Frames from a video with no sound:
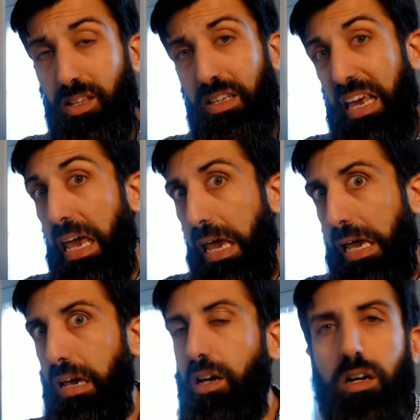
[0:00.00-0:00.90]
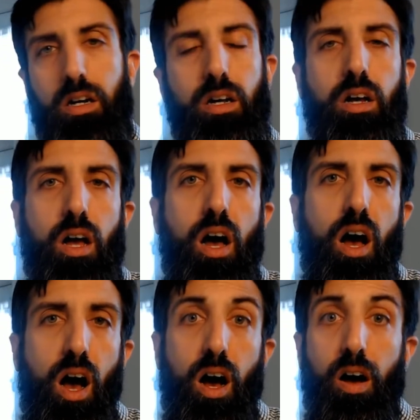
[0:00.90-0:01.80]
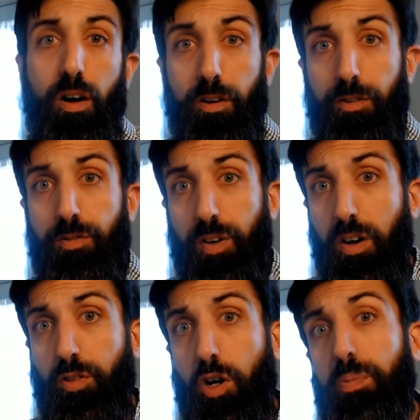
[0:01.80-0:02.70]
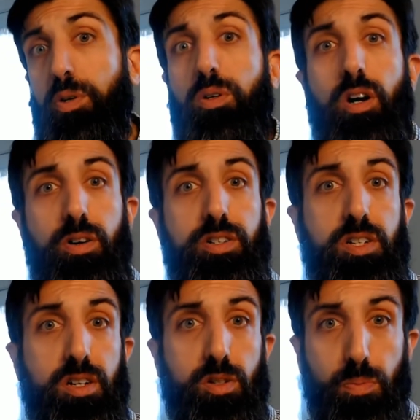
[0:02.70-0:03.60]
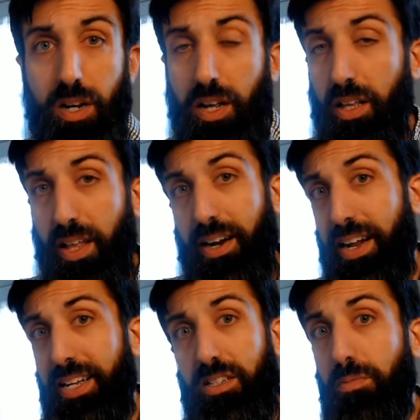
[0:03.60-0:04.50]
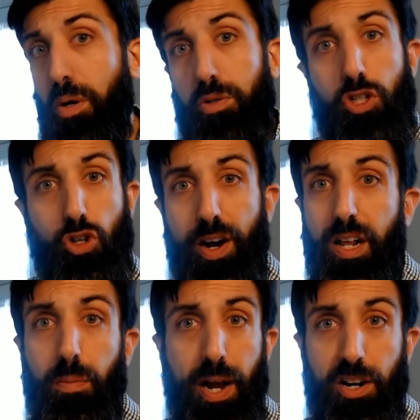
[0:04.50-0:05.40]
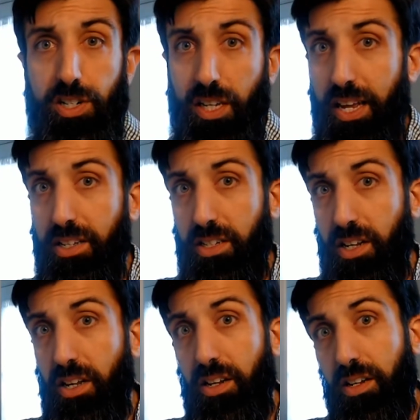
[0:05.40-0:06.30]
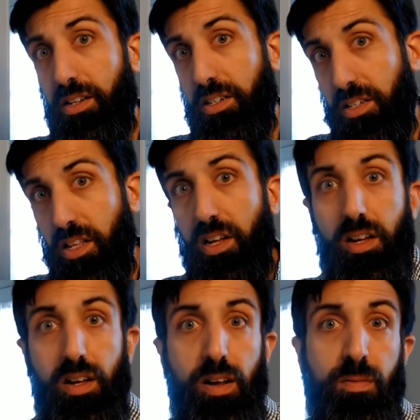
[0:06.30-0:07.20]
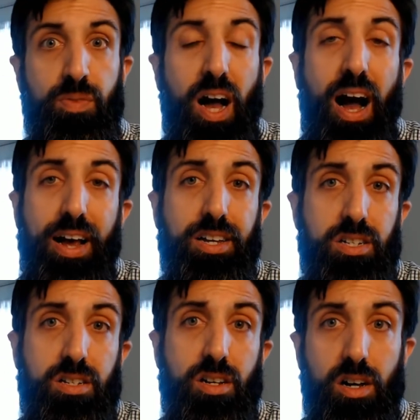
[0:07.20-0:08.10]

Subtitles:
king of cryptocurrencies, meaning that it has the most trading pairs against it, and it's the highest